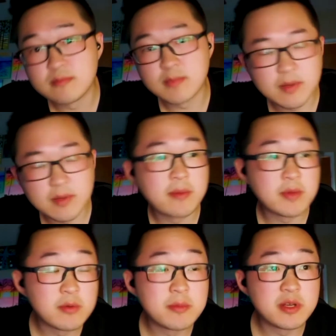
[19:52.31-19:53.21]
That
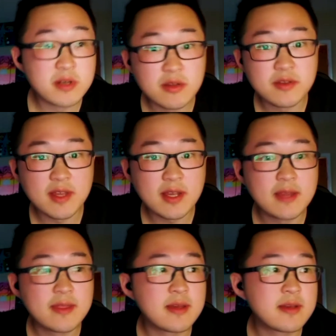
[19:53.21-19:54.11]
probably would be another thing.
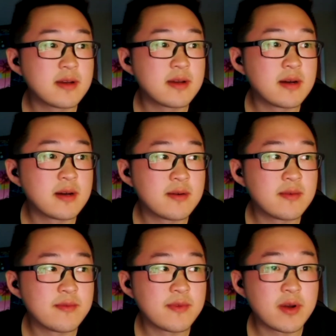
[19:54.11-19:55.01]
I think
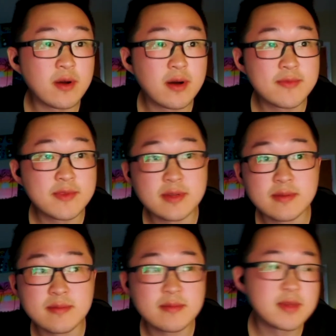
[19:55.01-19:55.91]
very
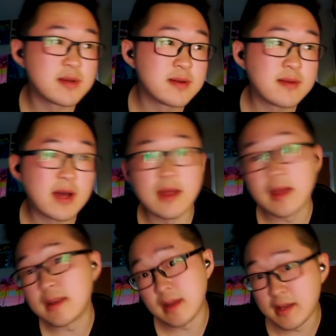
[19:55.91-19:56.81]
often
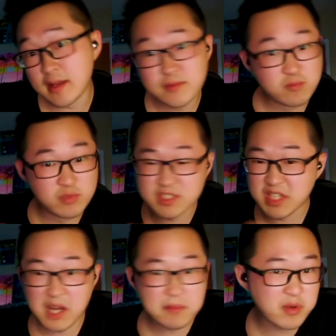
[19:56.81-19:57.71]
I was
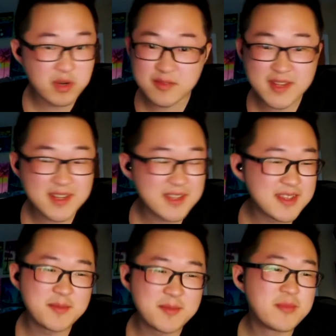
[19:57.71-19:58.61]
not part of any
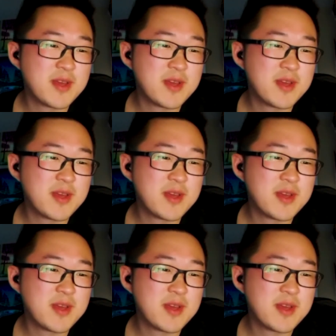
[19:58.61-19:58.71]
like